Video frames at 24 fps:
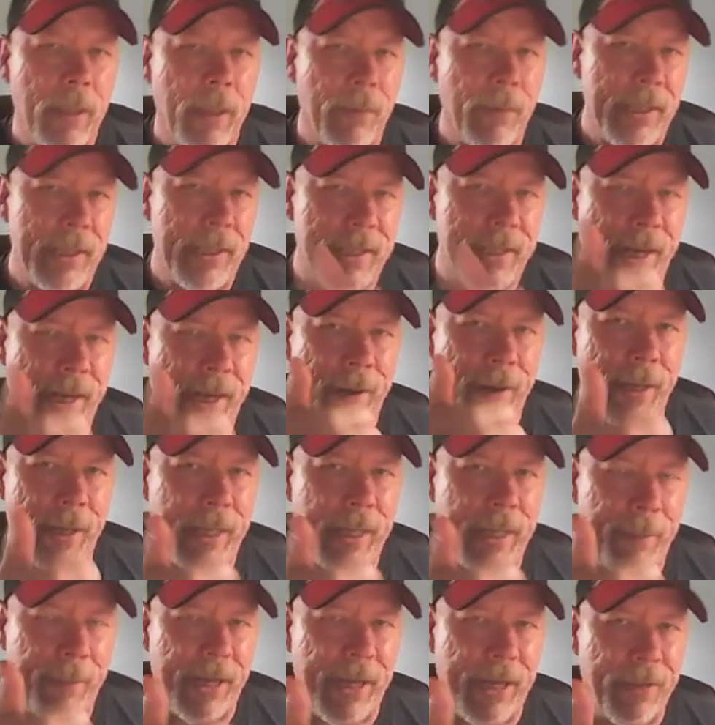reach down there and
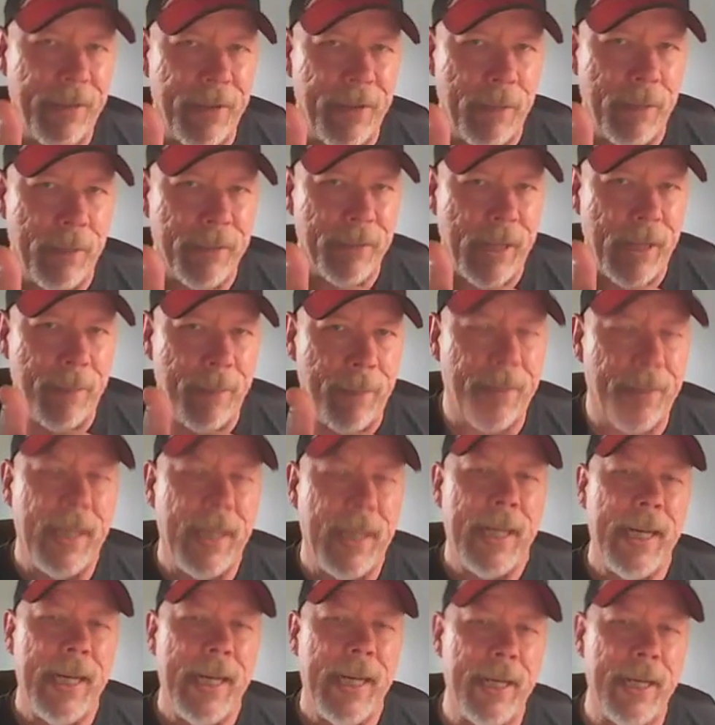give me a thumbs up,
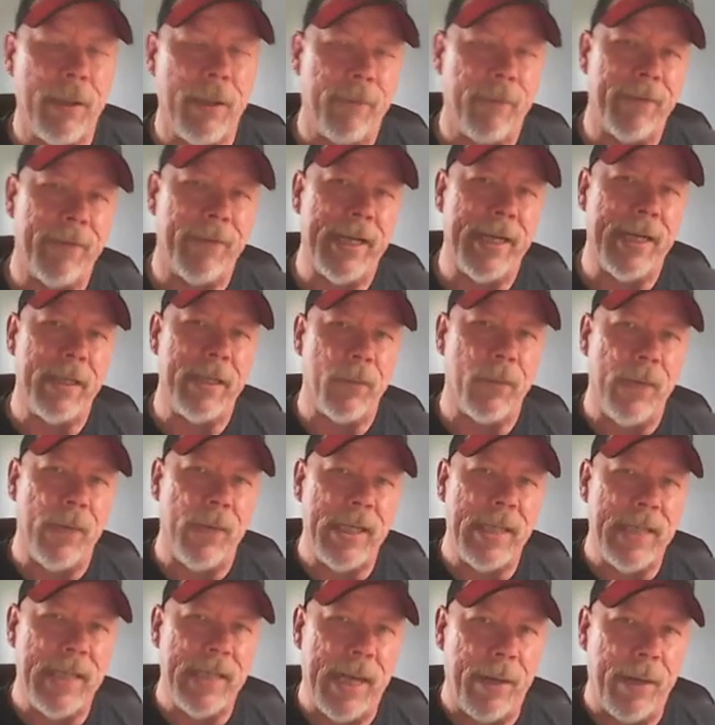and don't forget to
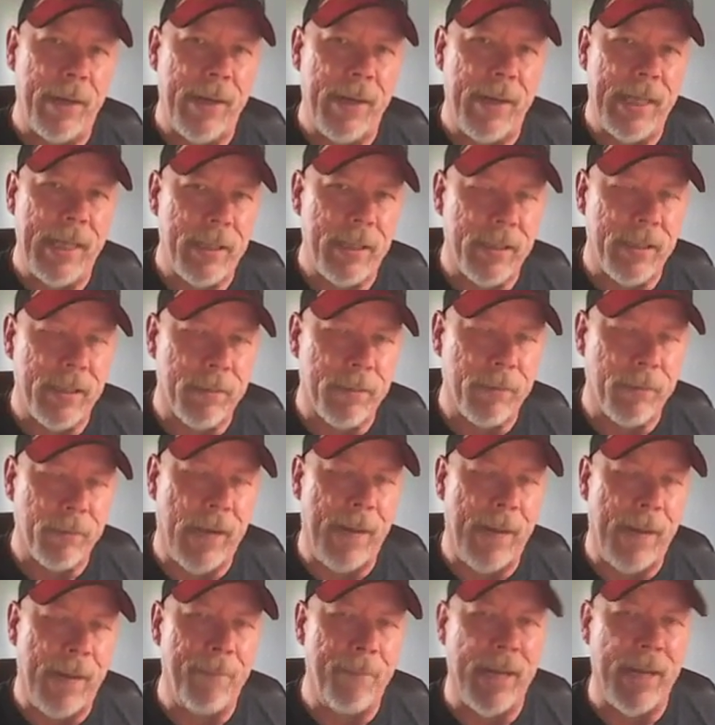reach down there and hit the
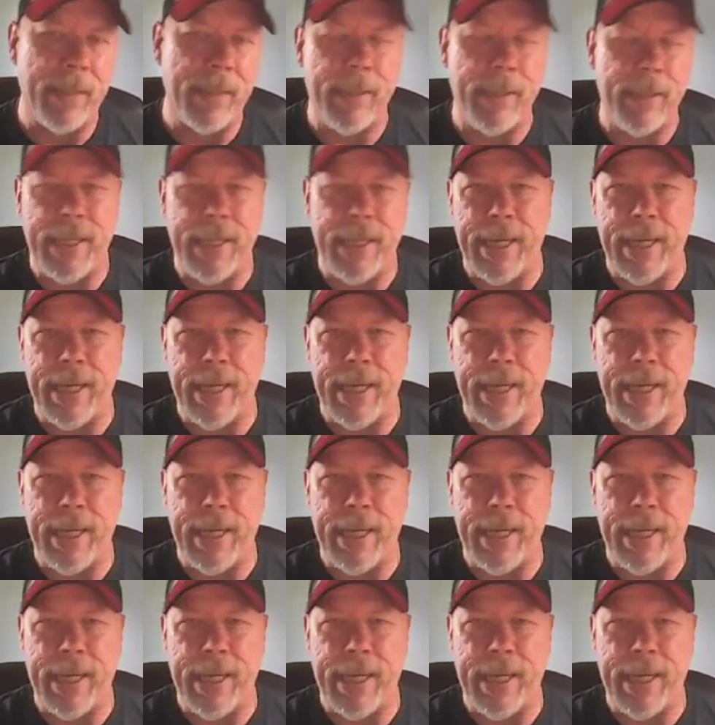subscribe button